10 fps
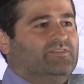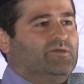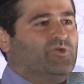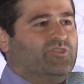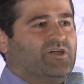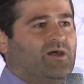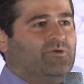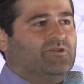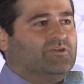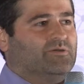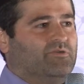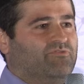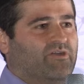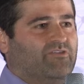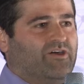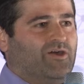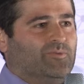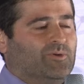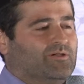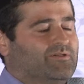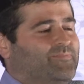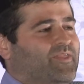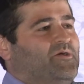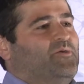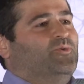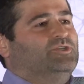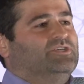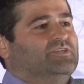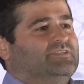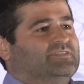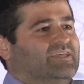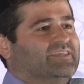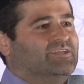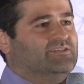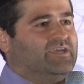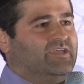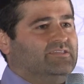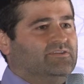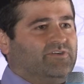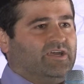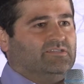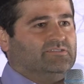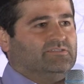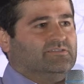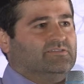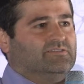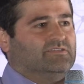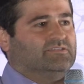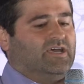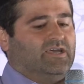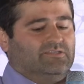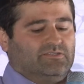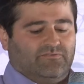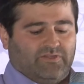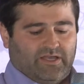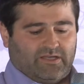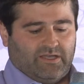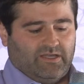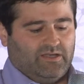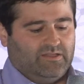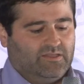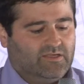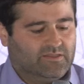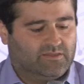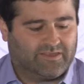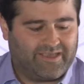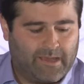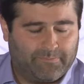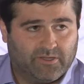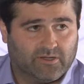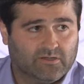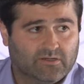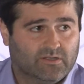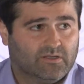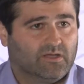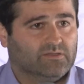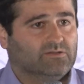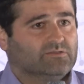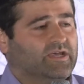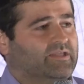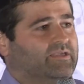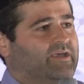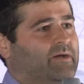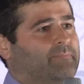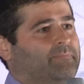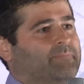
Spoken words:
The breathometer could be very valuable, which is it's a little tiny device the size of like the cap here, a little tiny cap,